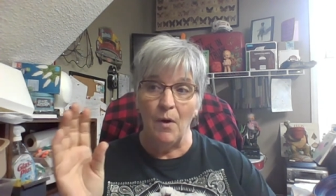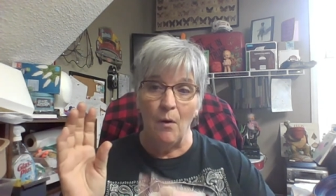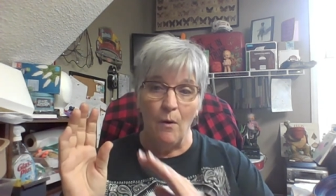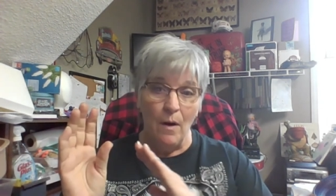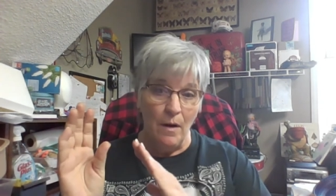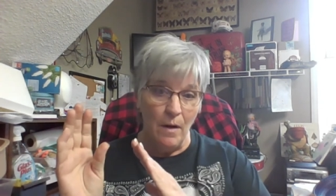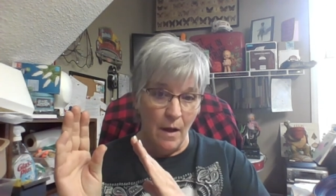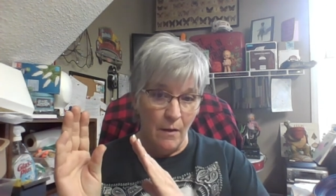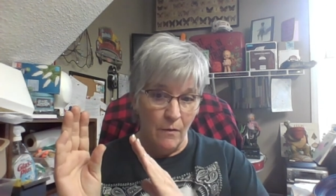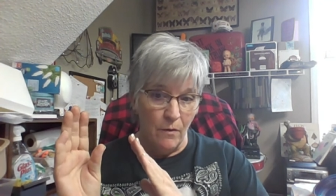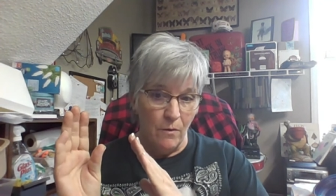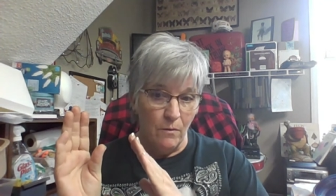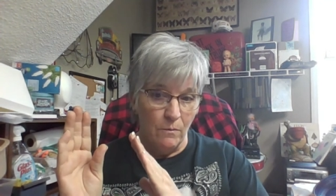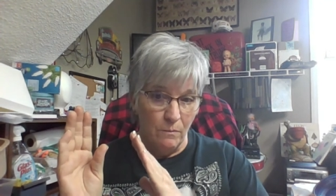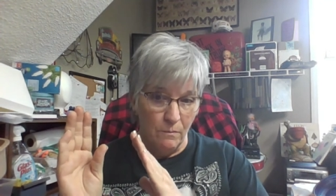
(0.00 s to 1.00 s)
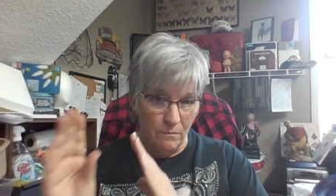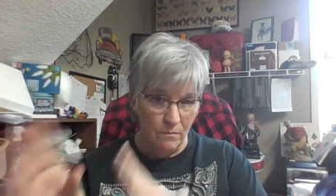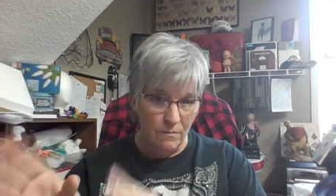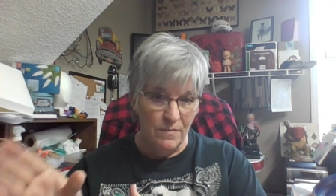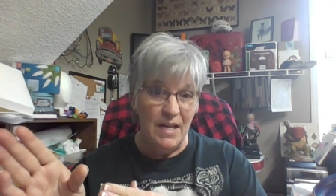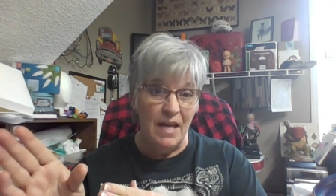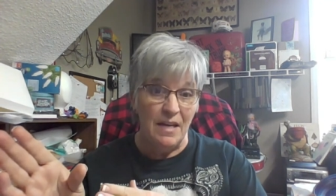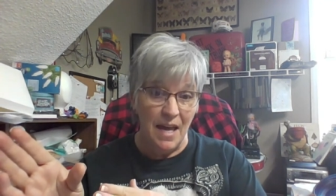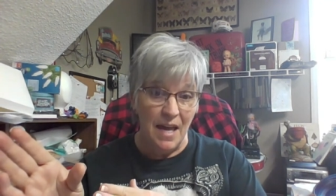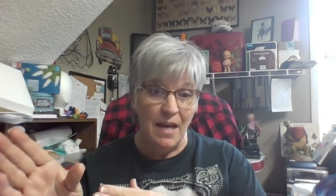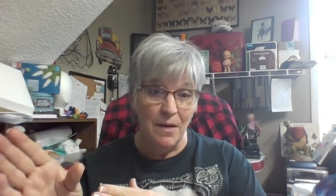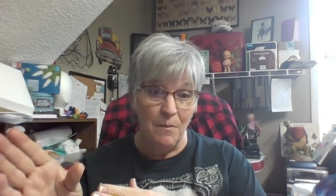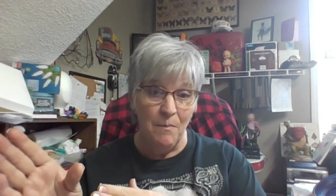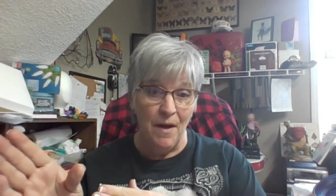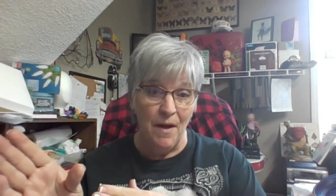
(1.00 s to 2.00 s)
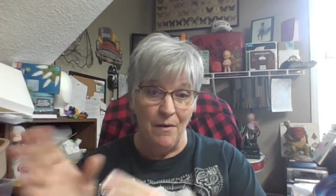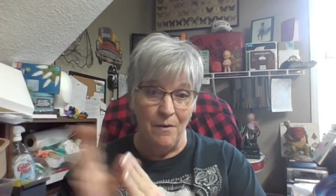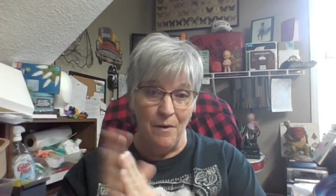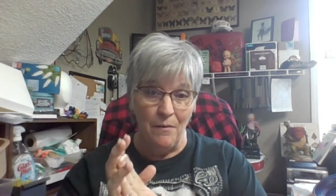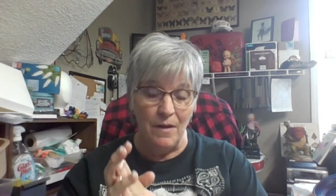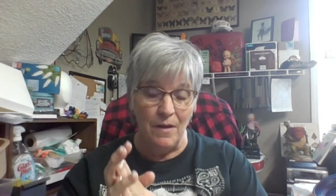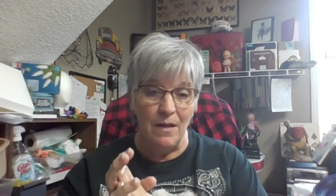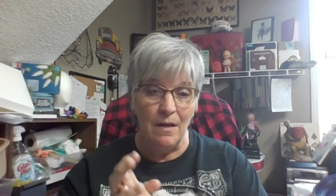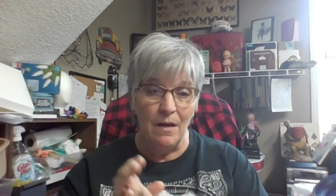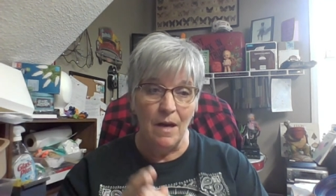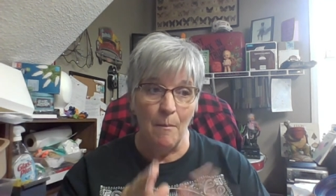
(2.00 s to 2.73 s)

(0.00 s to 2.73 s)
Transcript: or another dedicated buyer on the end.